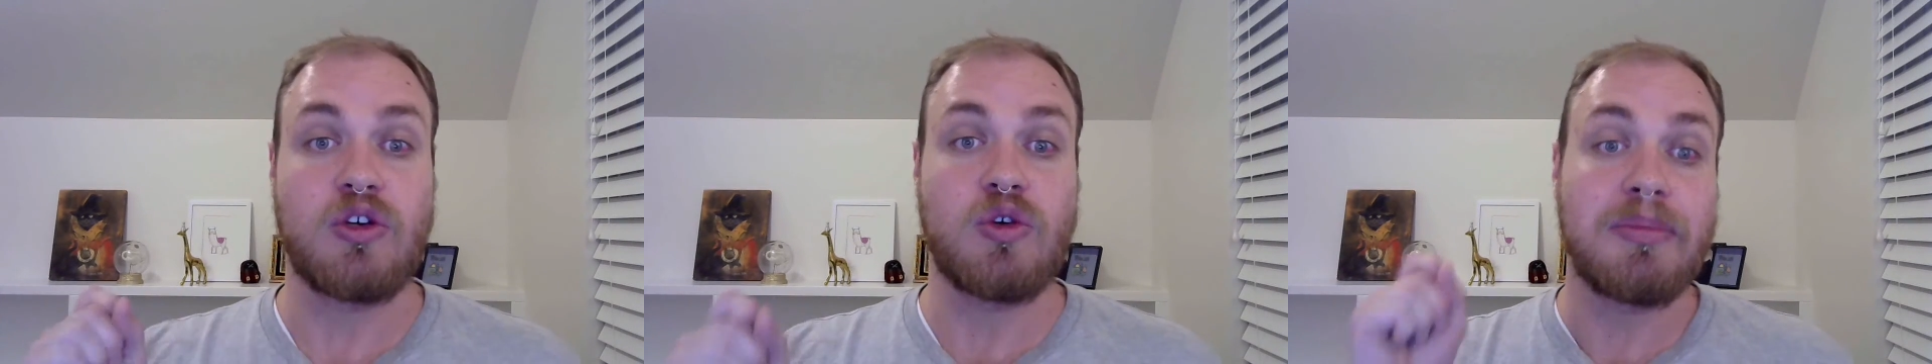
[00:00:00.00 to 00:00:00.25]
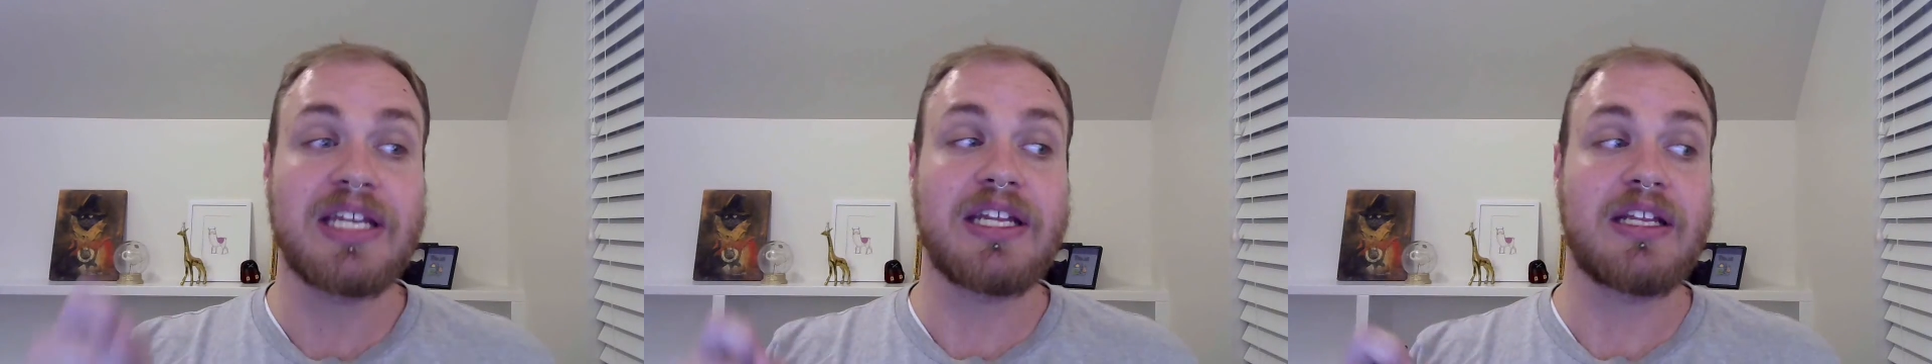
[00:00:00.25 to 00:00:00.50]
You
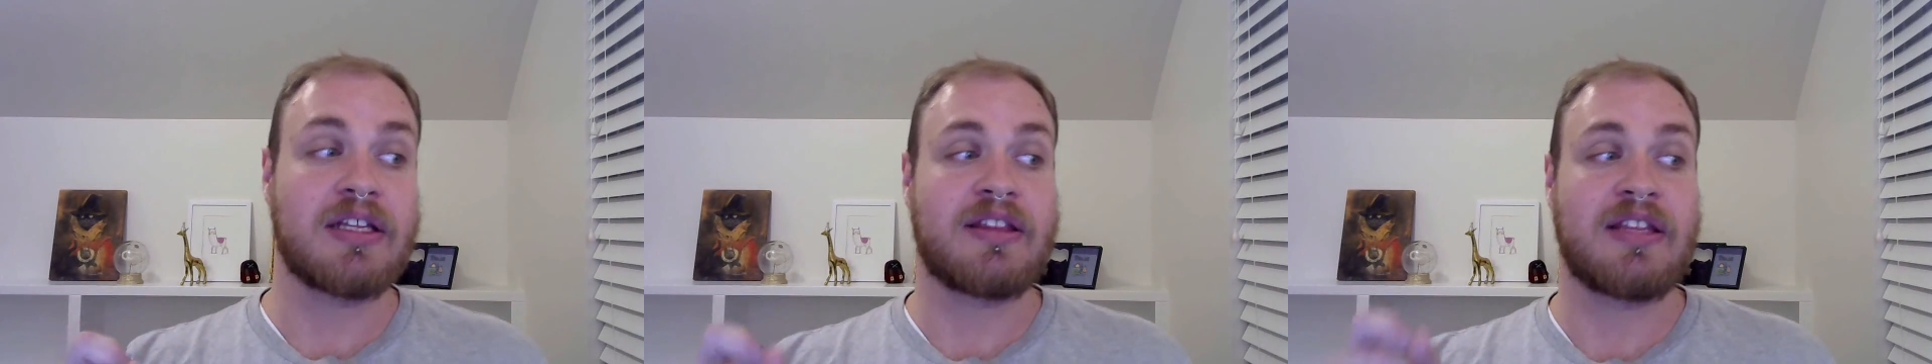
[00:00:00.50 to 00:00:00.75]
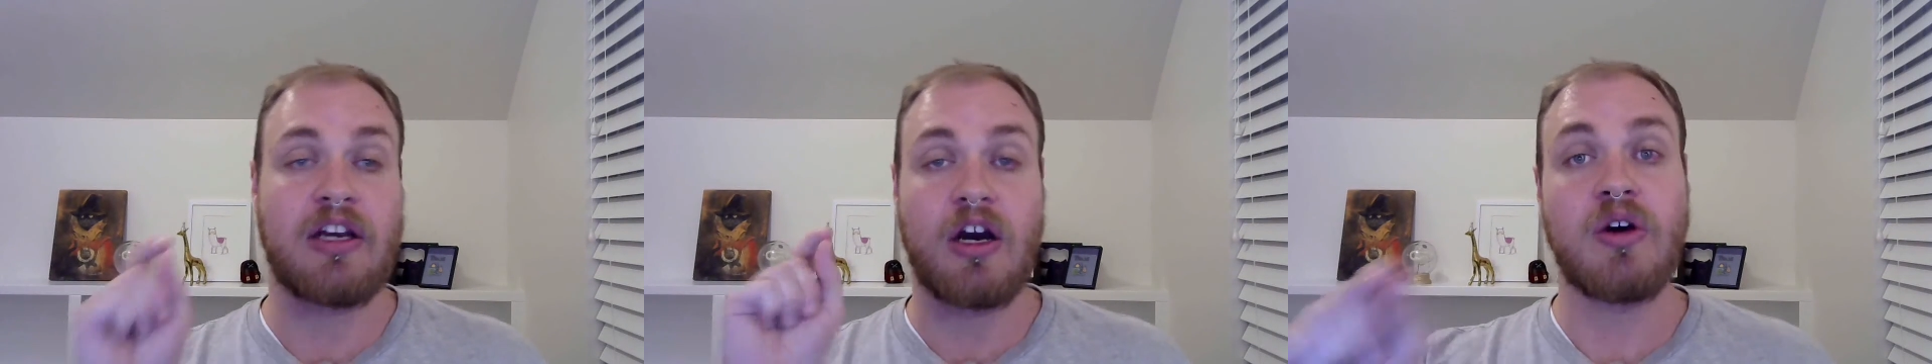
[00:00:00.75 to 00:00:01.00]
immediately
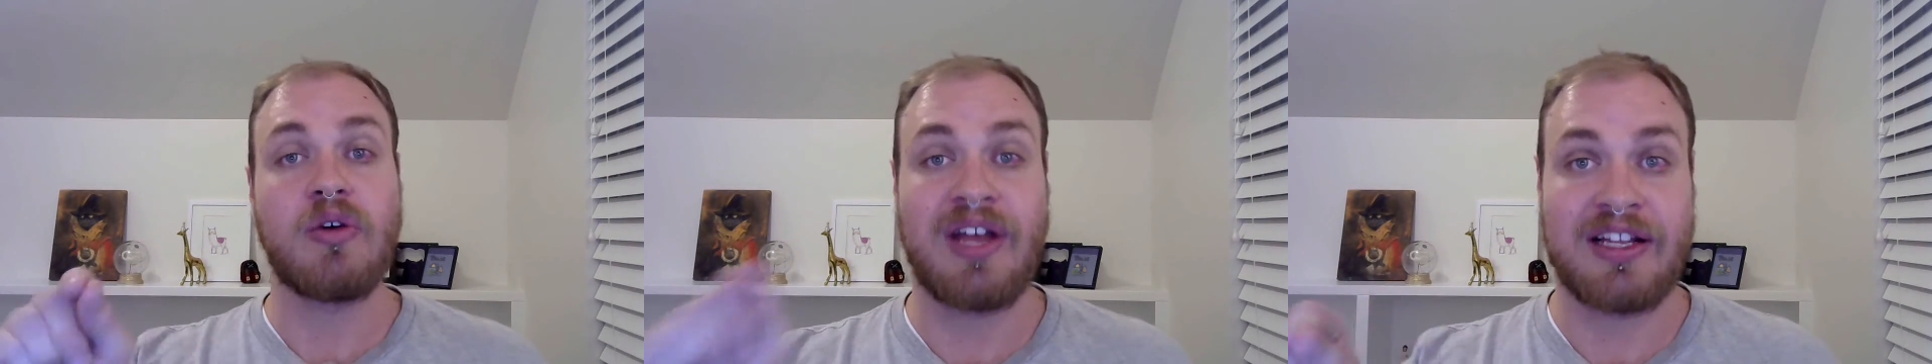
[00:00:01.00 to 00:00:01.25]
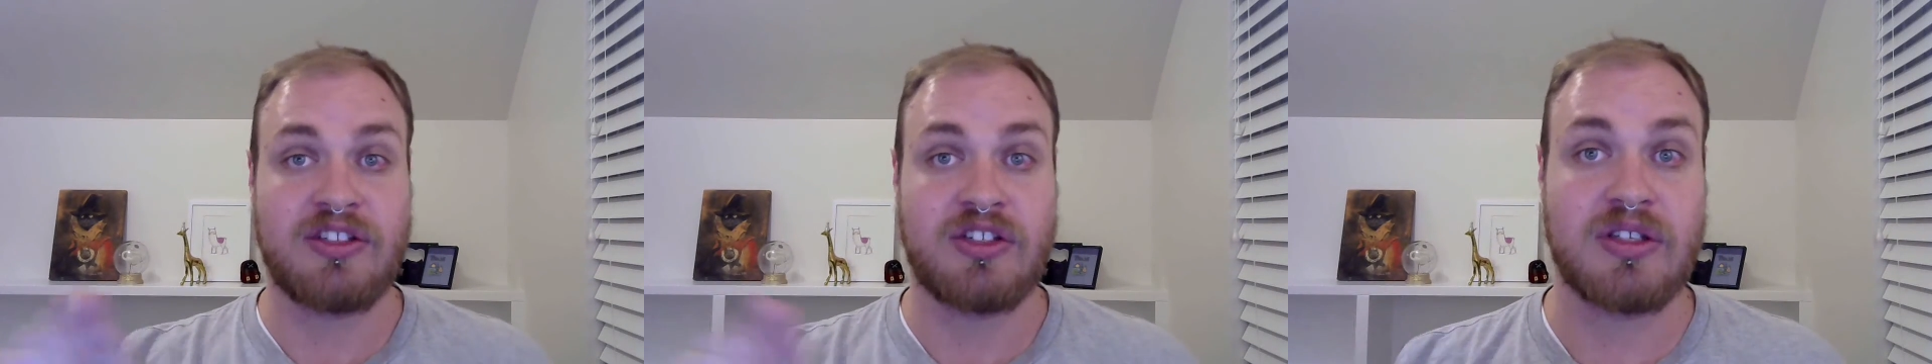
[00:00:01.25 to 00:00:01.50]
think, oh,
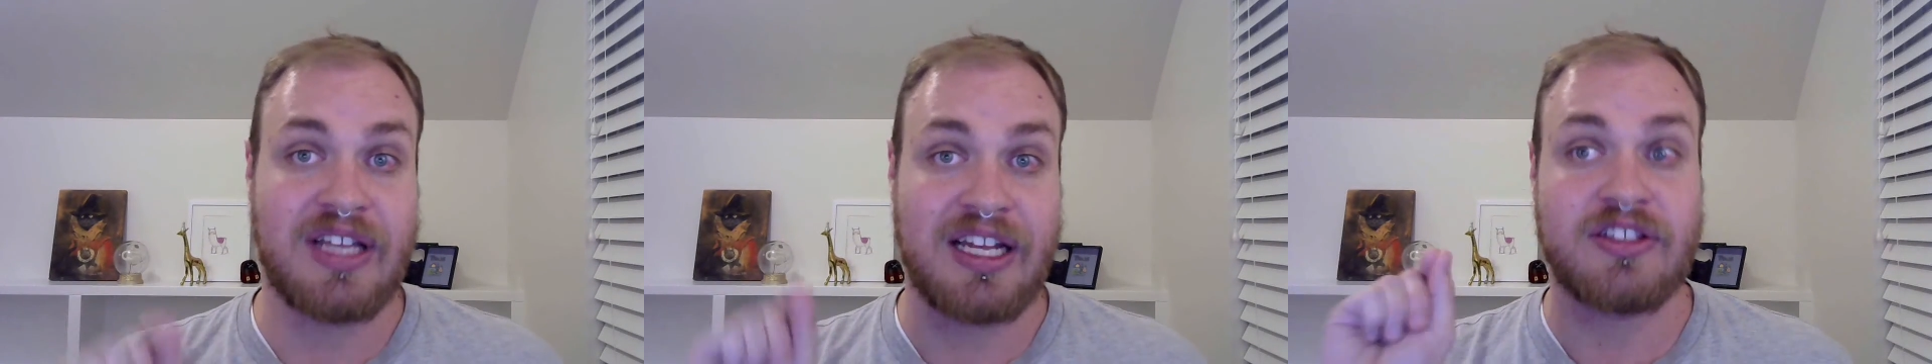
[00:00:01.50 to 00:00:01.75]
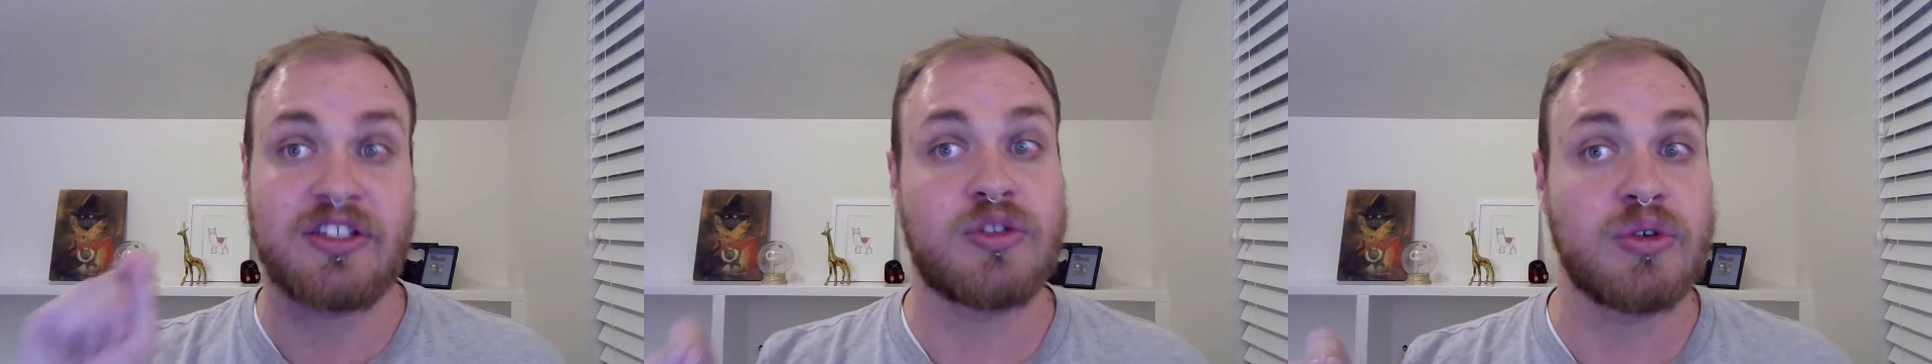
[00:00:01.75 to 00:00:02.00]
that's
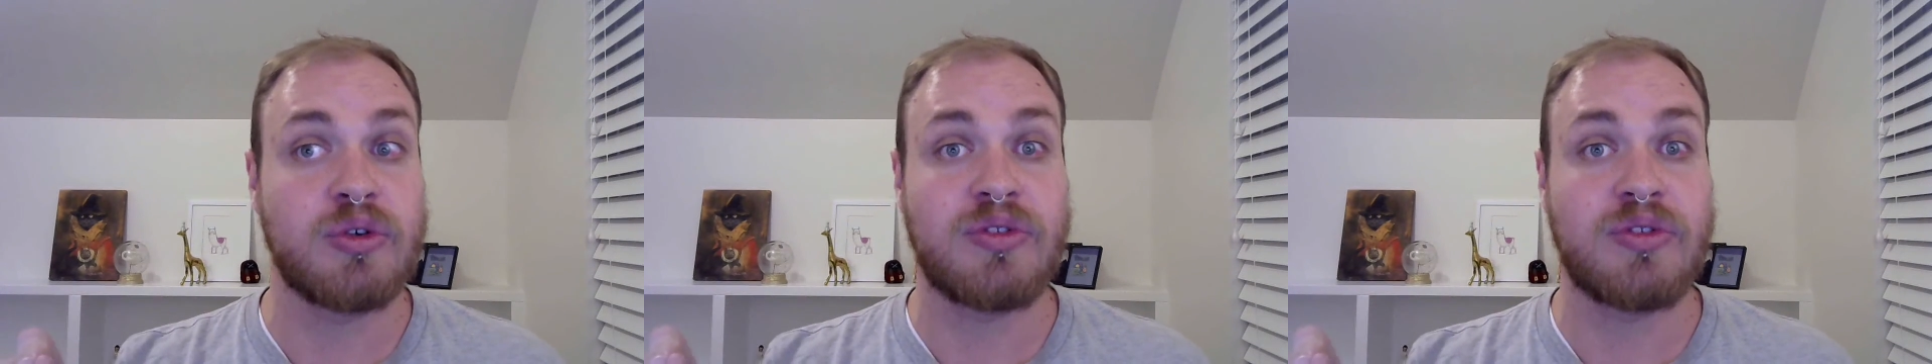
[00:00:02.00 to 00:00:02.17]
a true